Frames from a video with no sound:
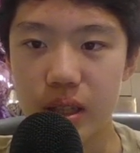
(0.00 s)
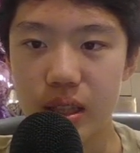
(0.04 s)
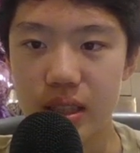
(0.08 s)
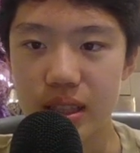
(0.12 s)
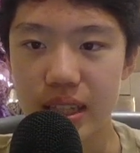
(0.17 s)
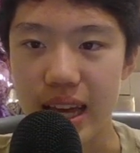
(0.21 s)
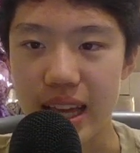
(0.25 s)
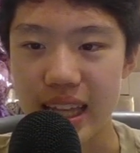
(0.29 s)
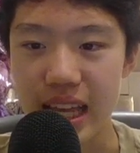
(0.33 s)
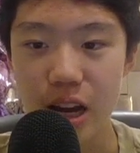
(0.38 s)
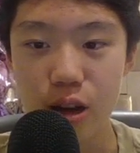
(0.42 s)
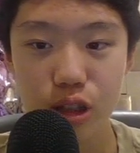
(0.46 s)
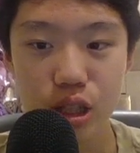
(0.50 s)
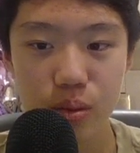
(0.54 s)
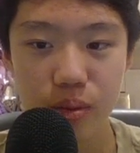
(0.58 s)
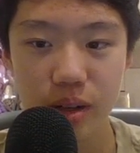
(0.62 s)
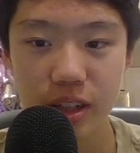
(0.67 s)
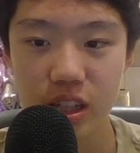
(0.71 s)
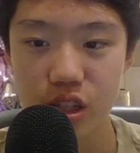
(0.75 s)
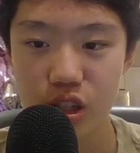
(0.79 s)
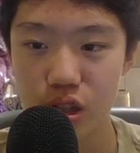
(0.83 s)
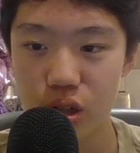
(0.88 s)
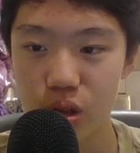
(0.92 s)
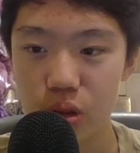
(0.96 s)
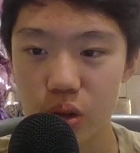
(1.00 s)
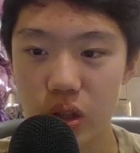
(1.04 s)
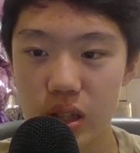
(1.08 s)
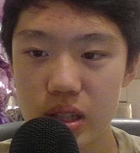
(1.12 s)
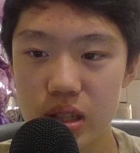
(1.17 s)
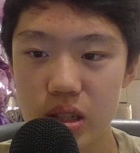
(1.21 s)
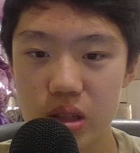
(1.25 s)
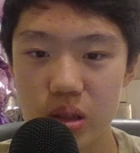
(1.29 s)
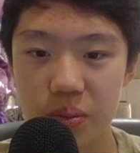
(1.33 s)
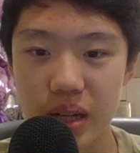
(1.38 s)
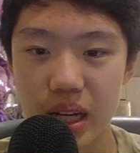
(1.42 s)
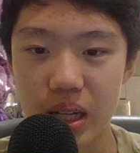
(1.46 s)
Yeah, now it's -2.
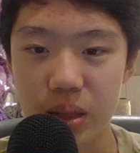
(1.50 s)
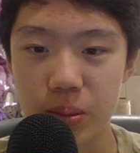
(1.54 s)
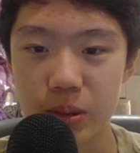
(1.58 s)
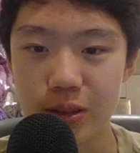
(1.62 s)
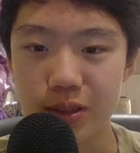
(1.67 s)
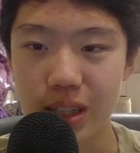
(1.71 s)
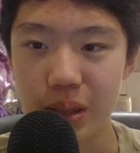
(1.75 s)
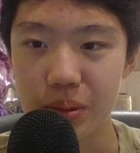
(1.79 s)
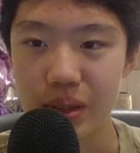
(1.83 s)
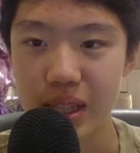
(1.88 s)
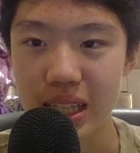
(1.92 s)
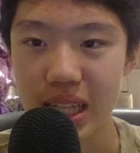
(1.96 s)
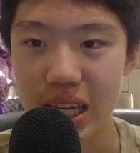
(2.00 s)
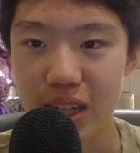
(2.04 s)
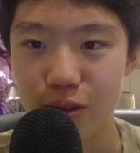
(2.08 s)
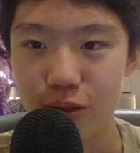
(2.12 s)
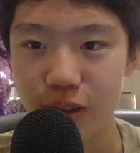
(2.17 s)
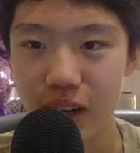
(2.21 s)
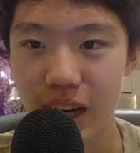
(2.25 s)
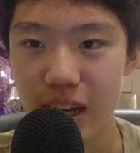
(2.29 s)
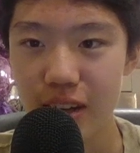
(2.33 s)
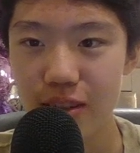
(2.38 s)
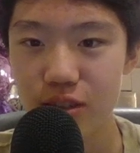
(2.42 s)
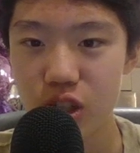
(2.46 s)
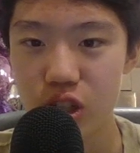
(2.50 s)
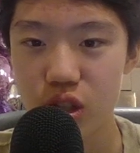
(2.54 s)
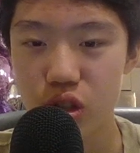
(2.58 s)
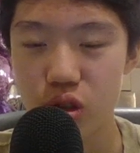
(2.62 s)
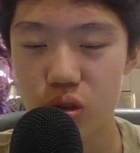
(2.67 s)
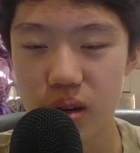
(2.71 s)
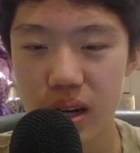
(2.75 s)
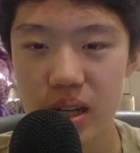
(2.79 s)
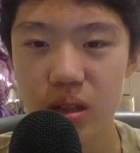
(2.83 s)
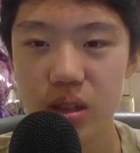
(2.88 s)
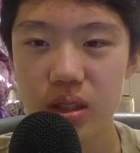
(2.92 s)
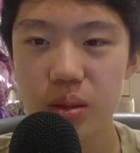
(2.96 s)
This is a bad move. I play a5, just
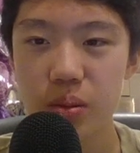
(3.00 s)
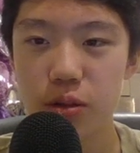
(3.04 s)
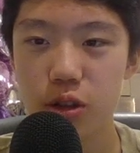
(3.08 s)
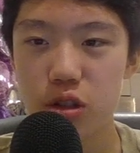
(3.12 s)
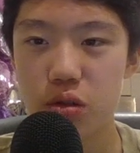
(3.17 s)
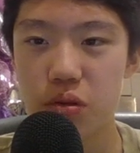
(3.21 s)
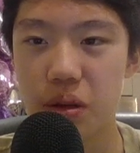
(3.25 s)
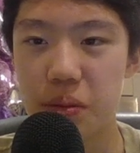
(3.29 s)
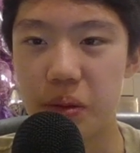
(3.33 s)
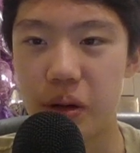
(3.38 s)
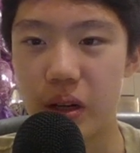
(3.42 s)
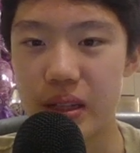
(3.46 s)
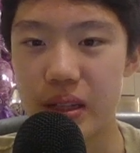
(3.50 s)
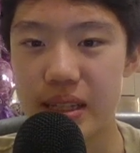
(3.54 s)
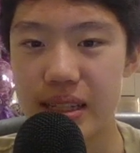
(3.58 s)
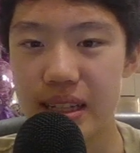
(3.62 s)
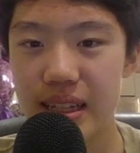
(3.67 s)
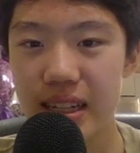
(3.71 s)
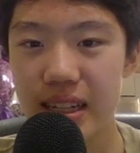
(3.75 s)
trying to push my pawns.